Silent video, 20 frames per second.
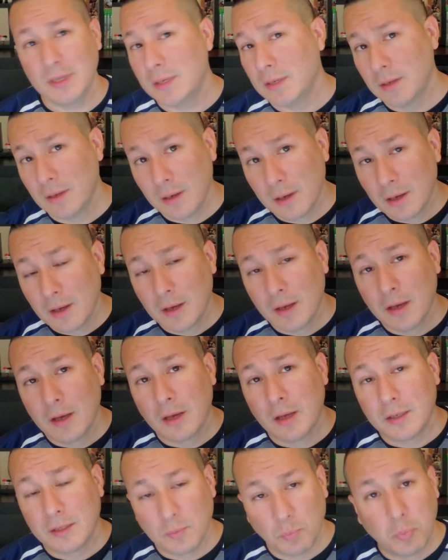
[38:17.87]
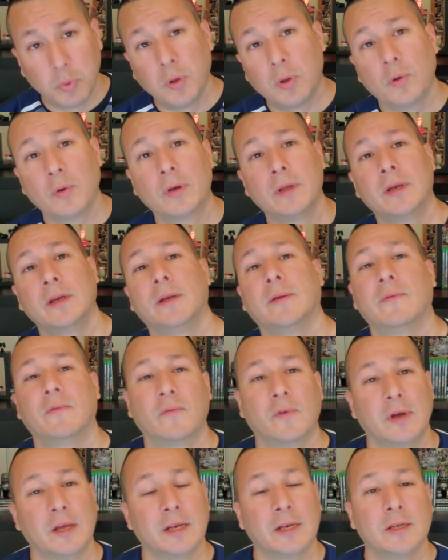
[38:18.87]
deployed in
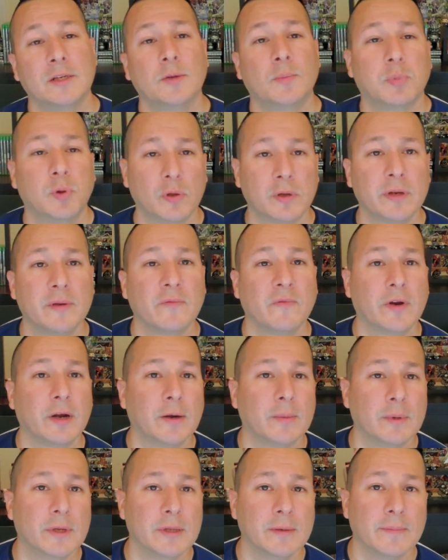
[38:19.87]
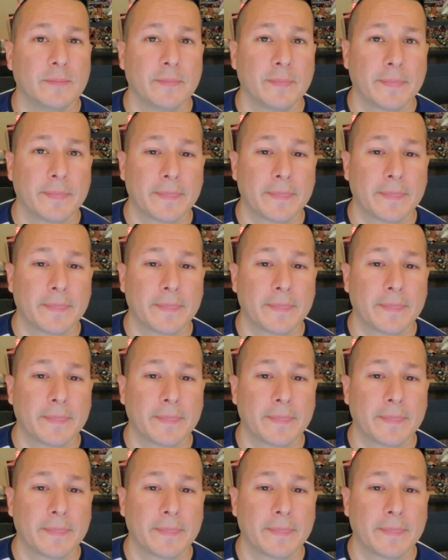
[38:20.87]
a deployment environment.